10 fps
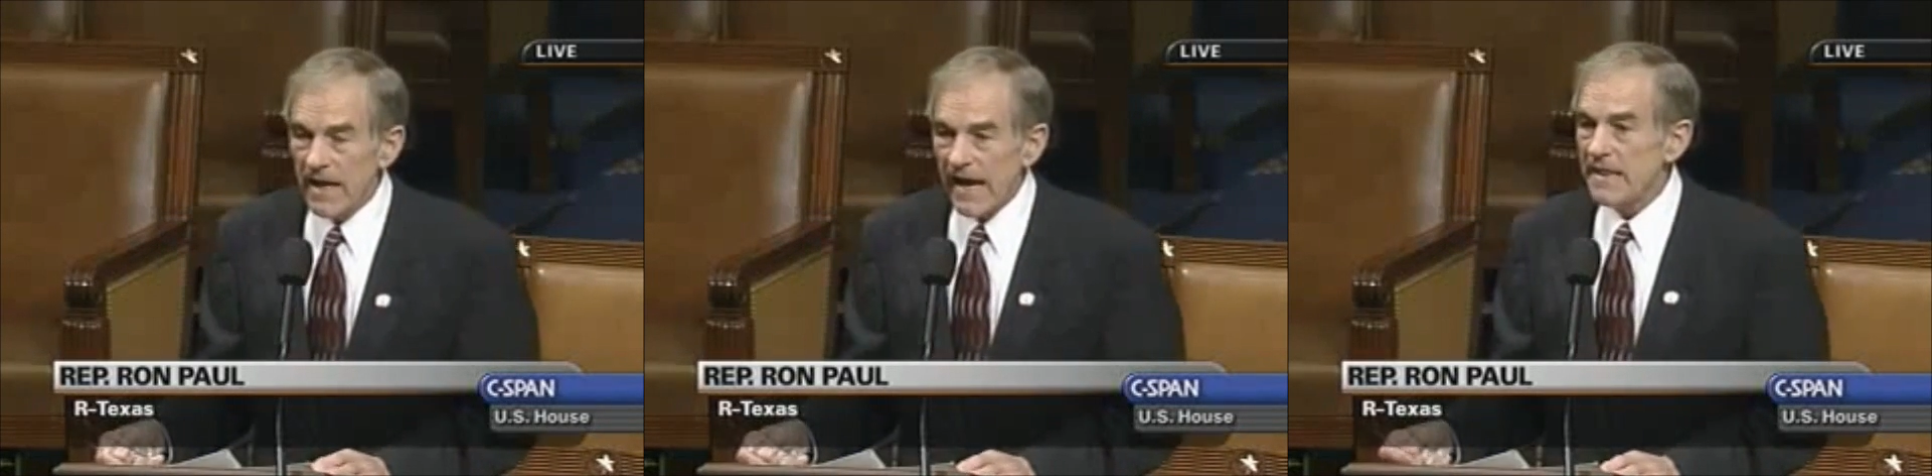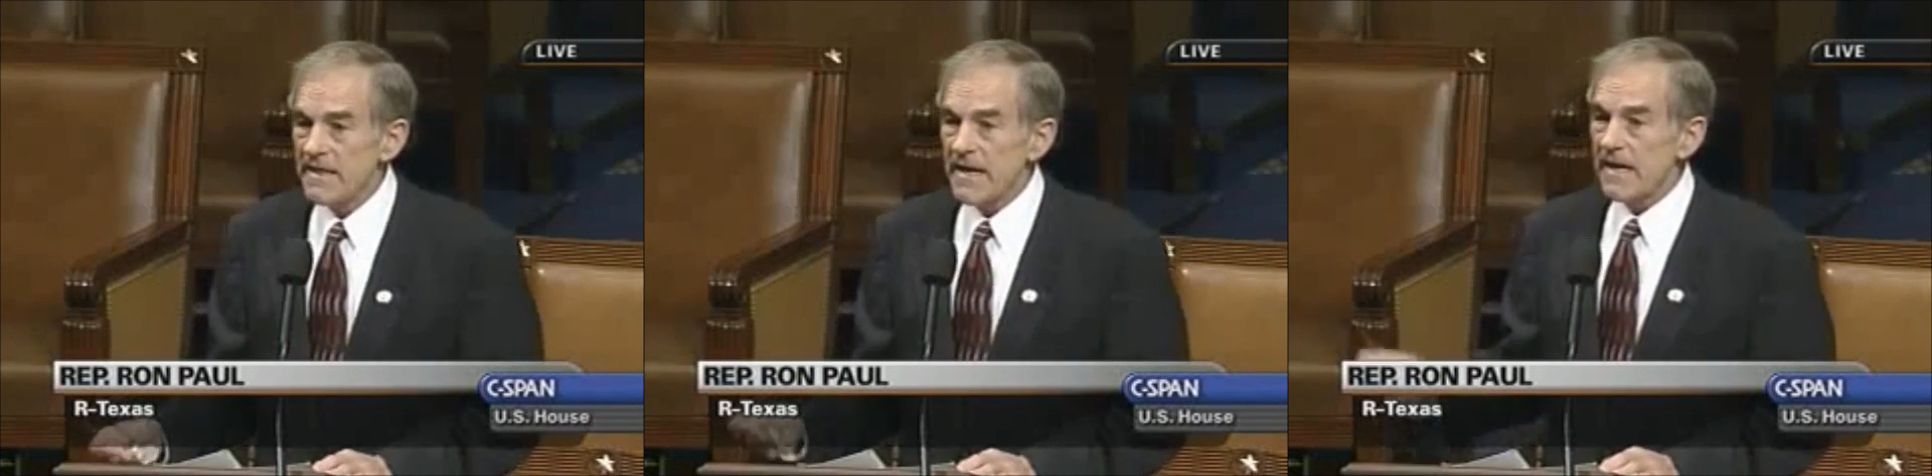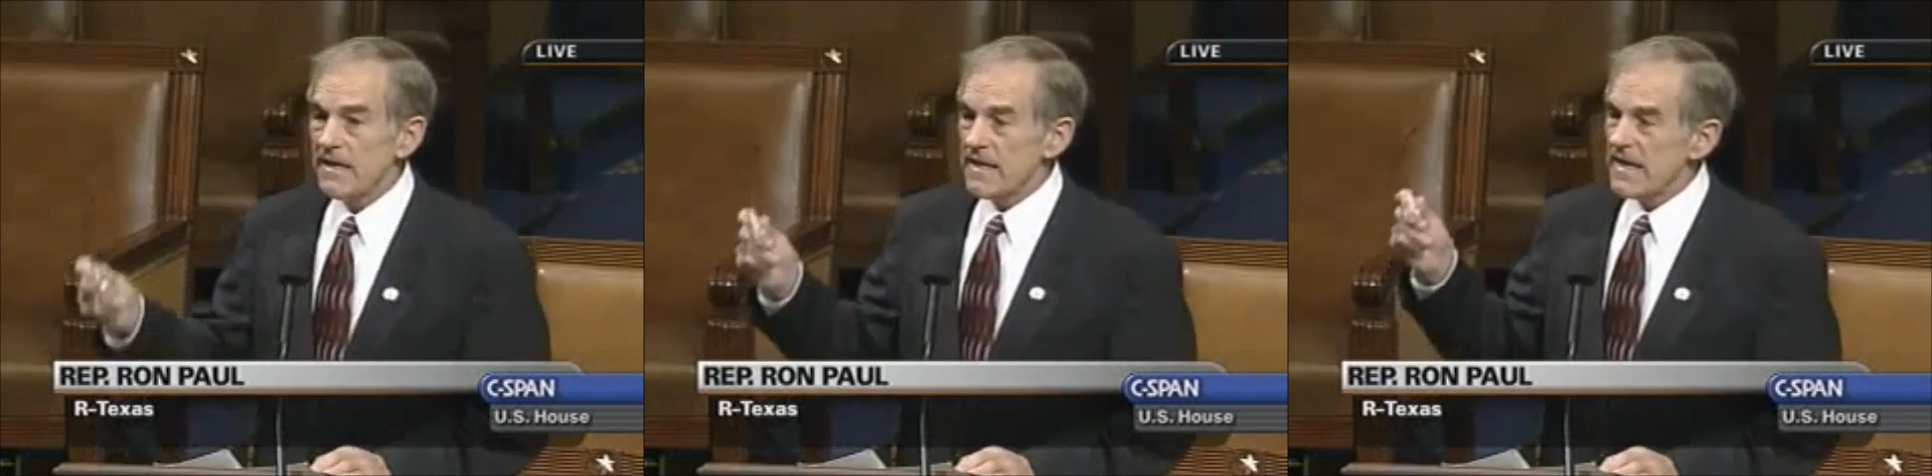And
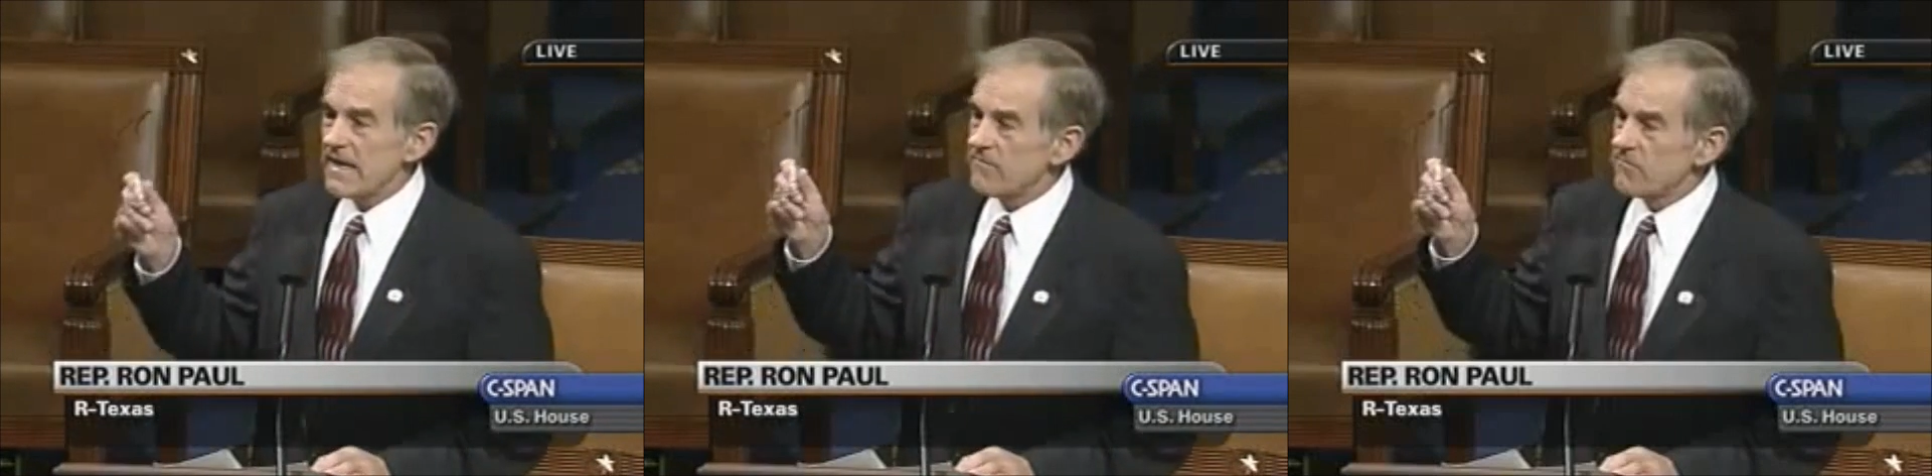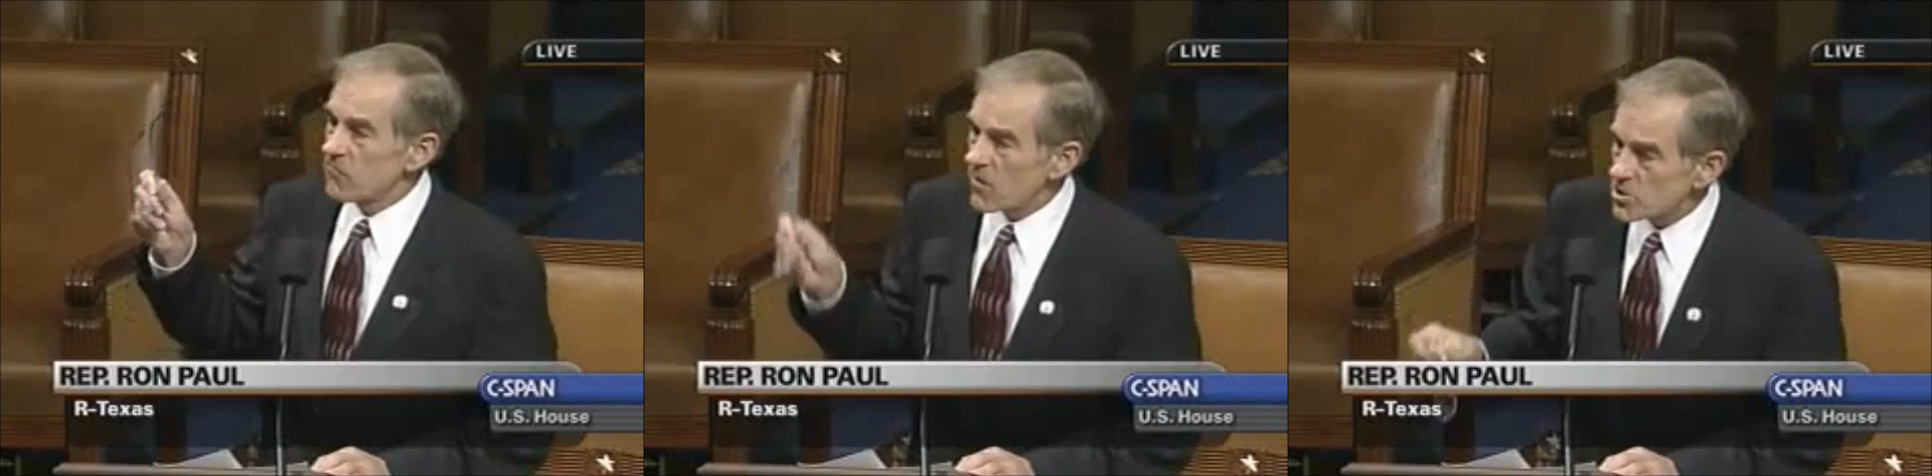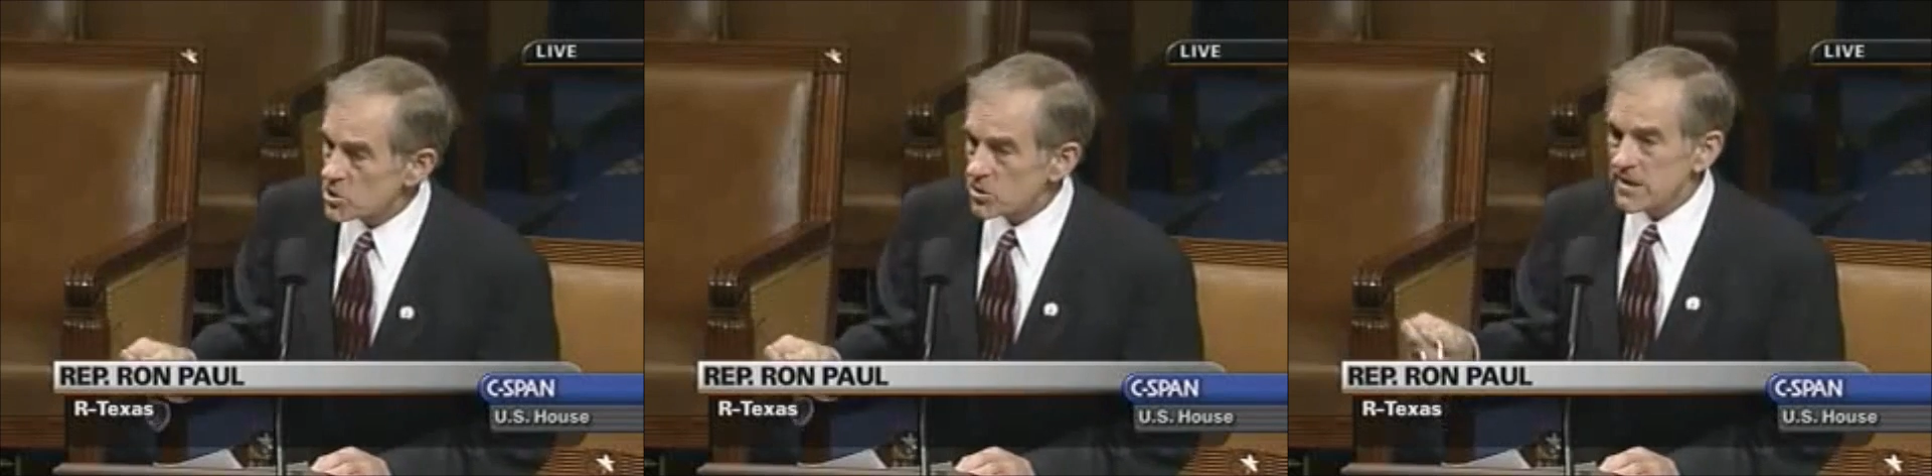then it
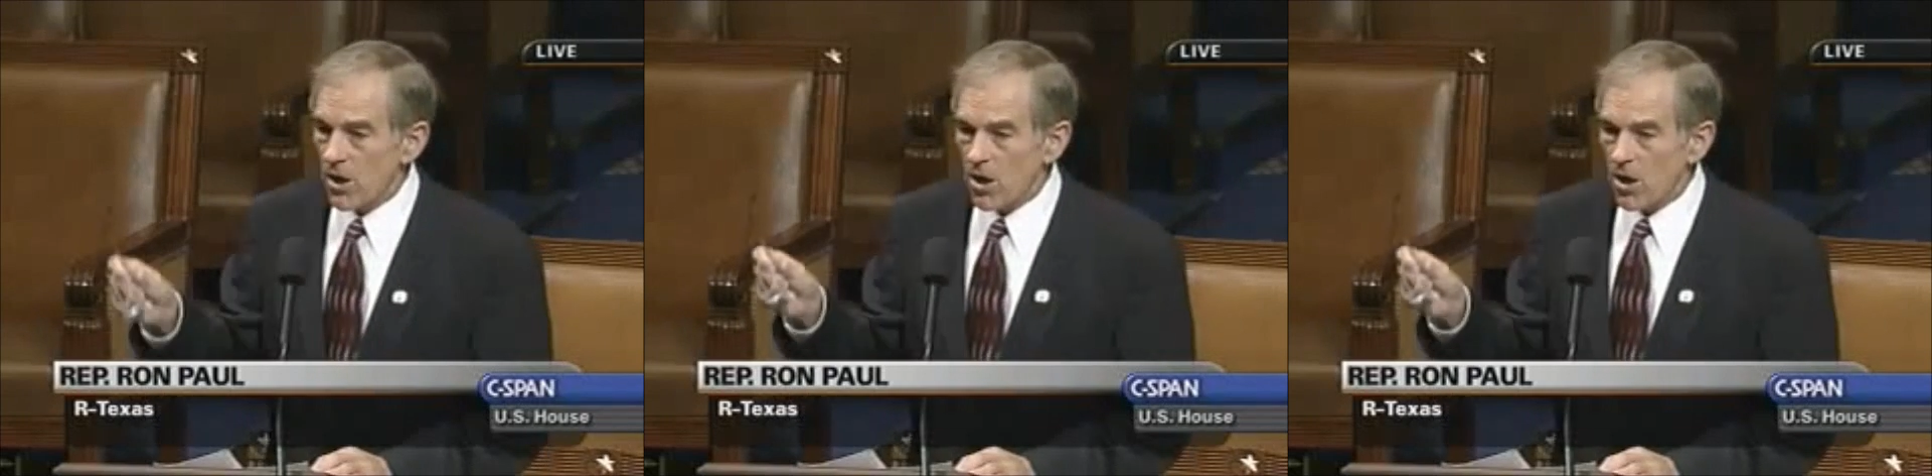virtually